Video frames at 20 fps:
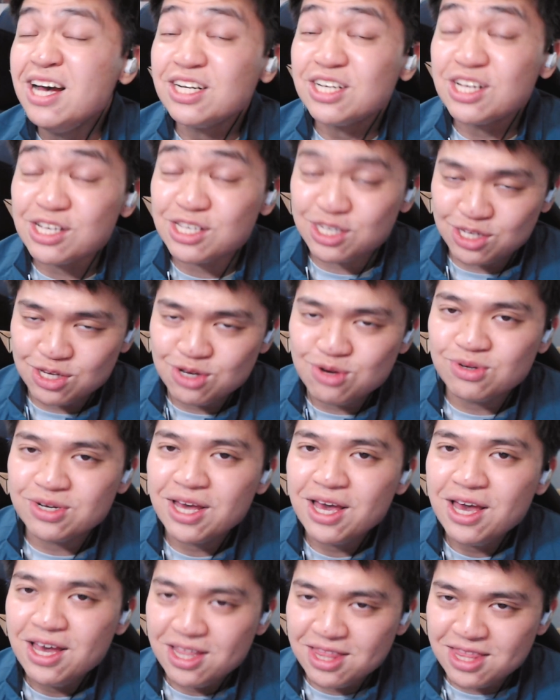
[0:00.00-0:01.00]
to suit
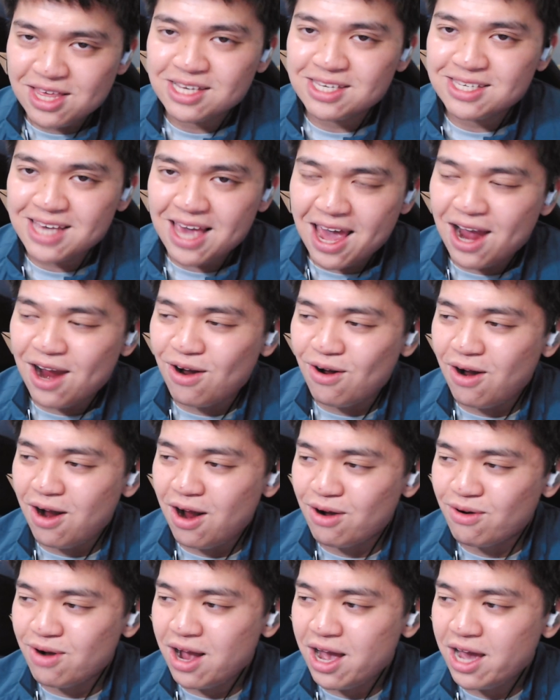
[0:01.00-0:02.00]
this
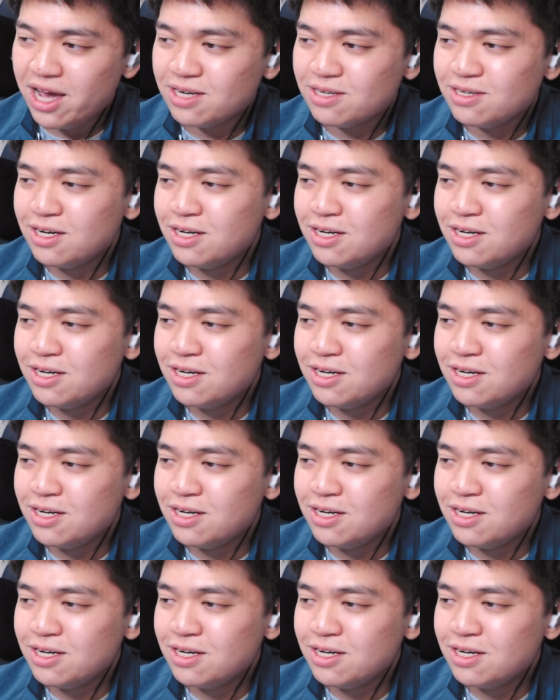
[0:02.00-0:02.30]
era, right?